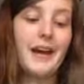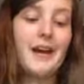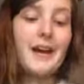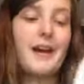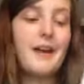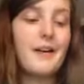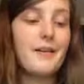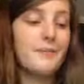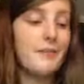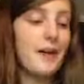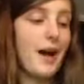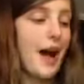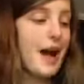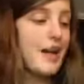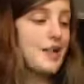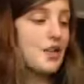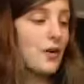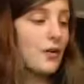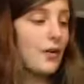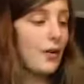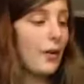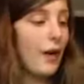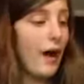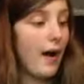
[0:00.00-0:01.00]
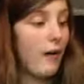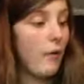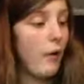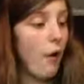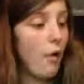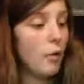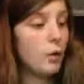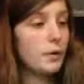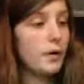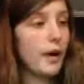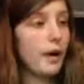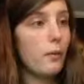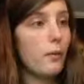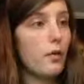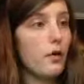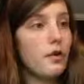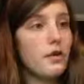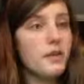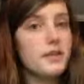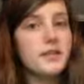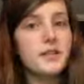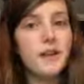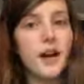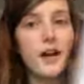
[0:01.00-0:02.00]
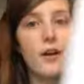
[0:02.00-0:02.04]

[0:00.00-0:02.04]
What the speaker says: I don't know how old I was.